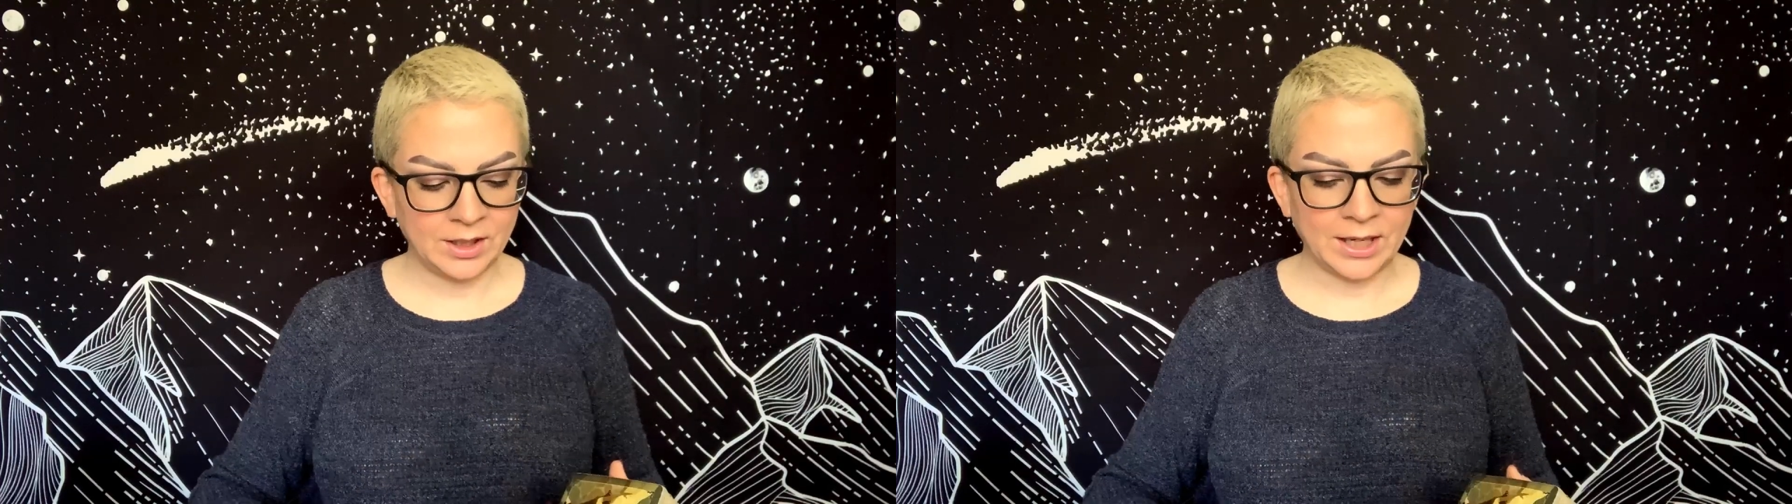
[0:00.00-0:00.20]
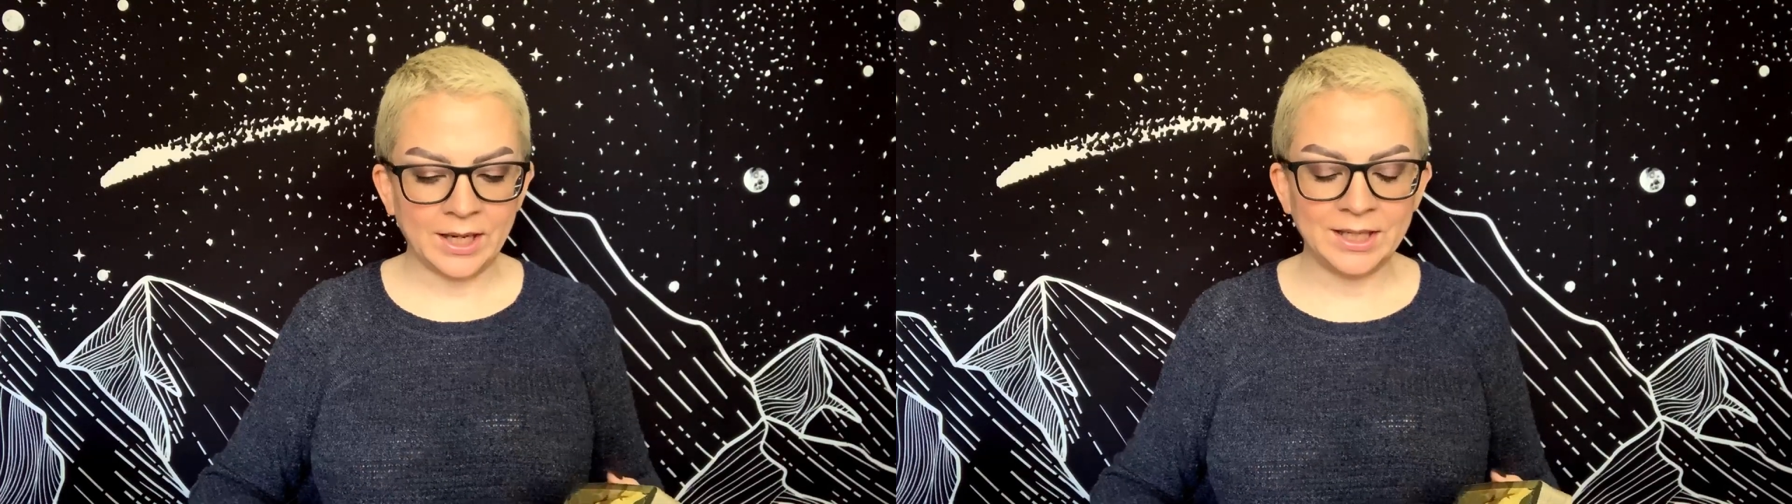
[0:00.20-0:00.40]

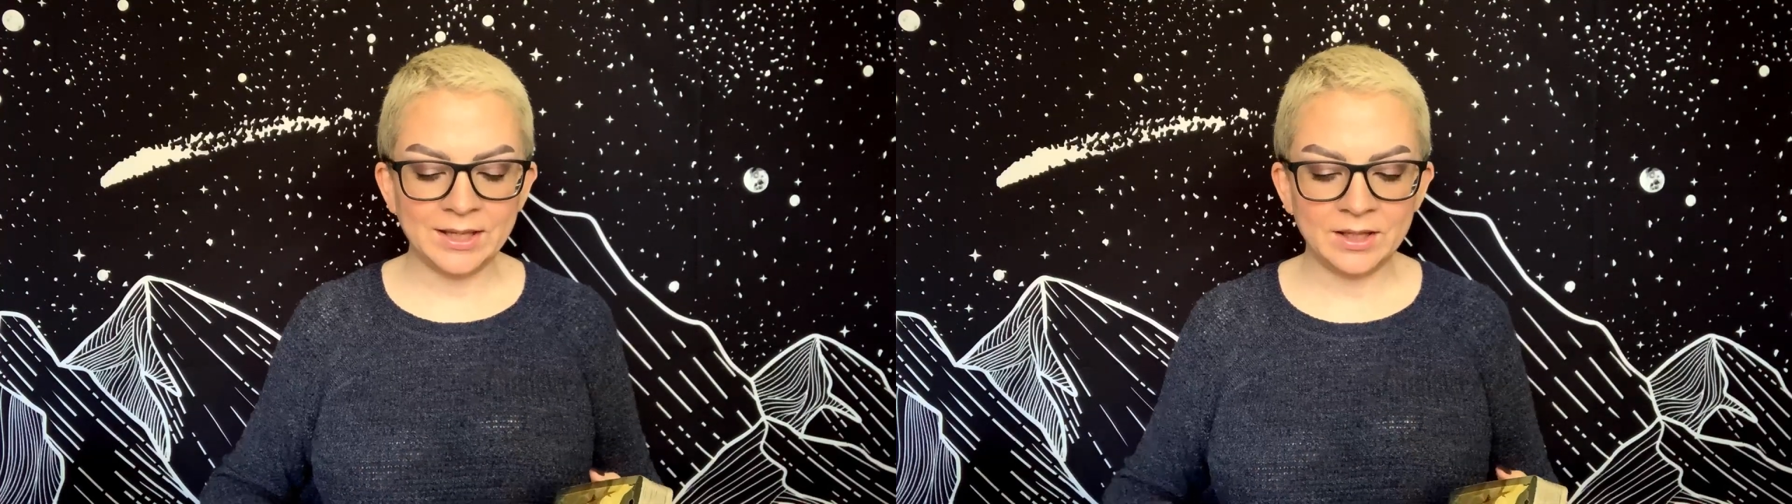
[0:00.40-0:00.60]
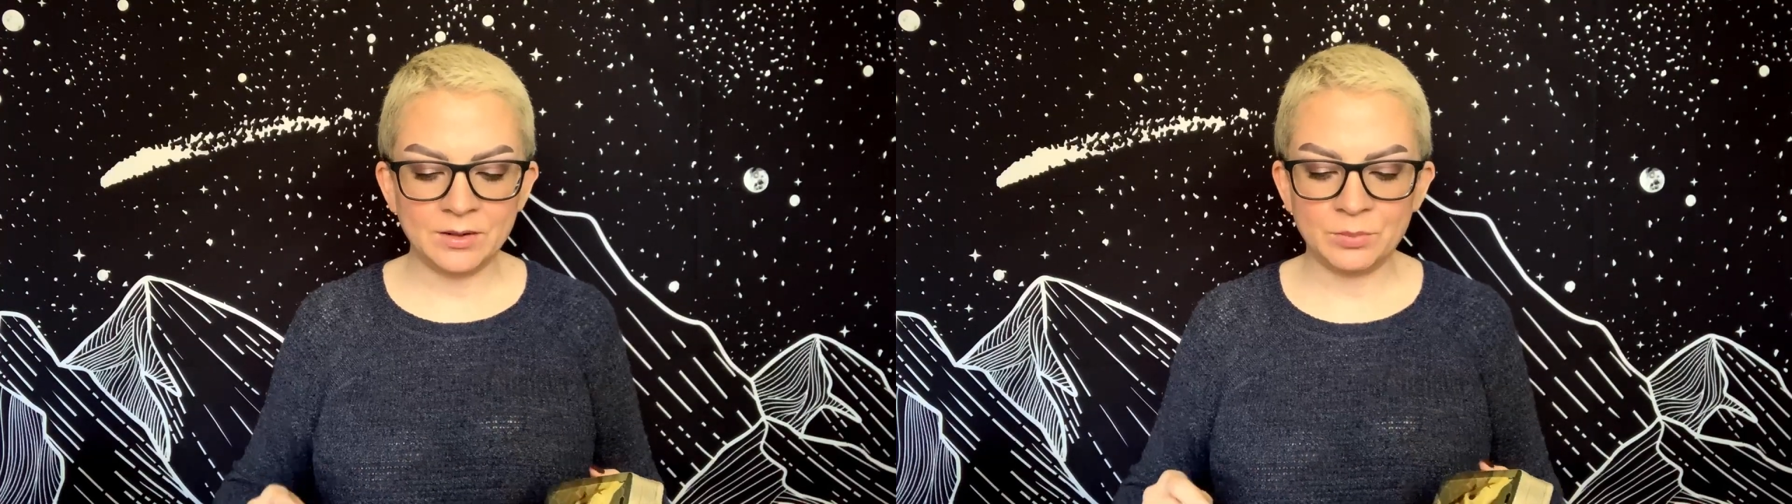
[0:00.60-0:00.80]
I get
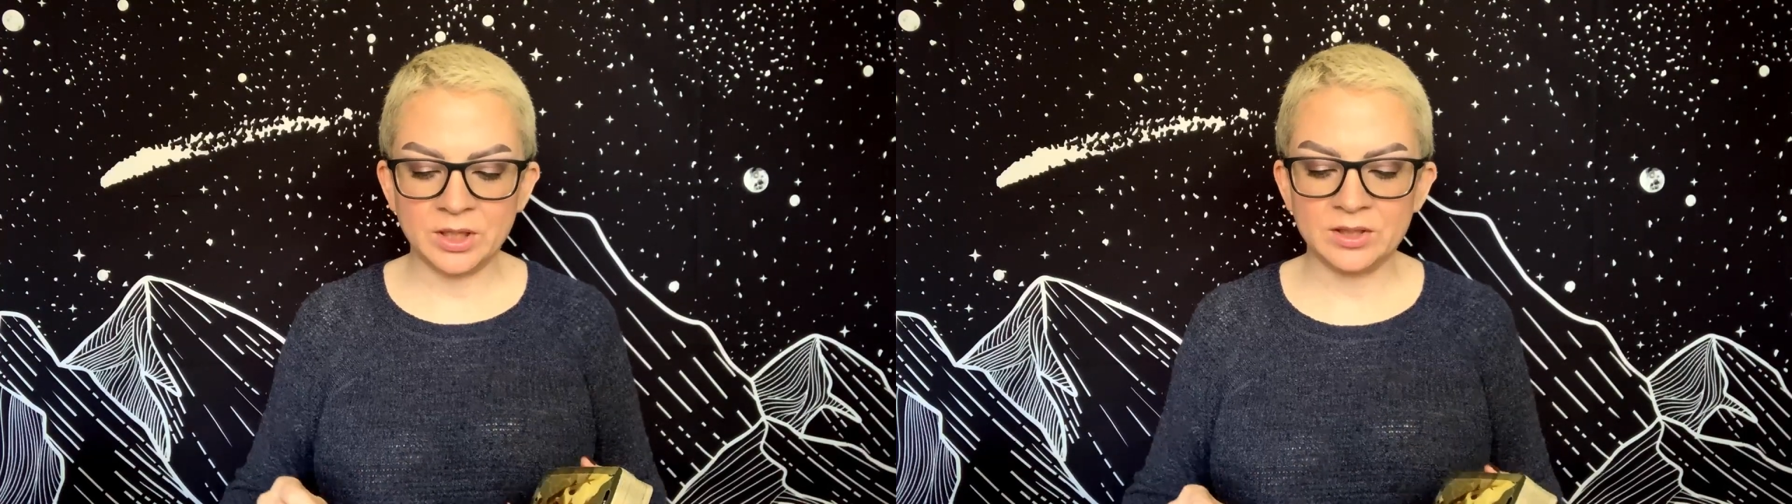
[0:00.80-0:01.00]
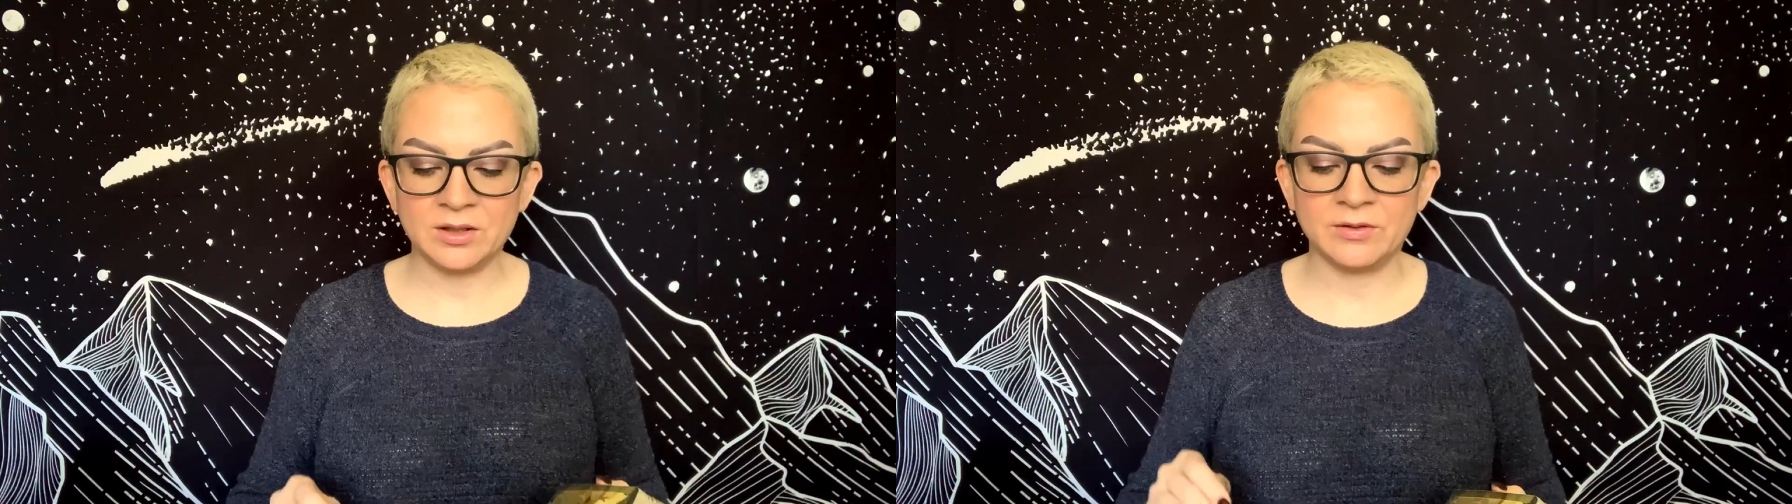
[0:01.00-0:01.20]
the
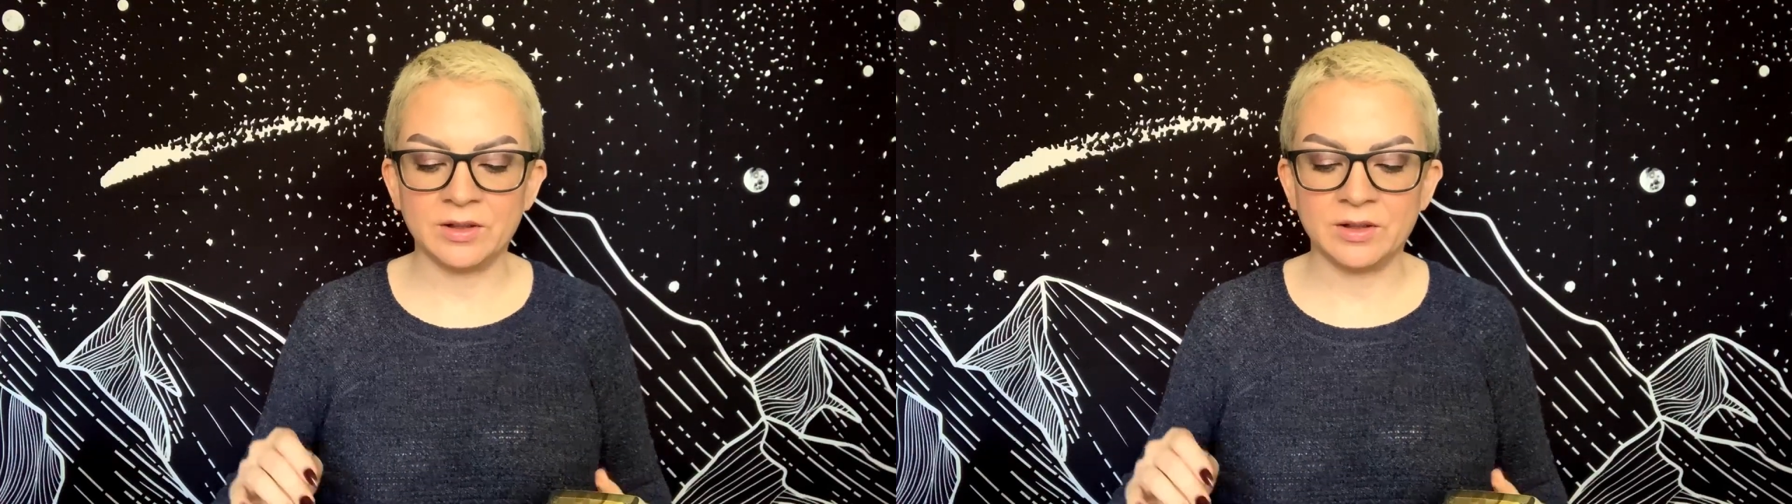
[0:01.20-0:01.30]
impression of,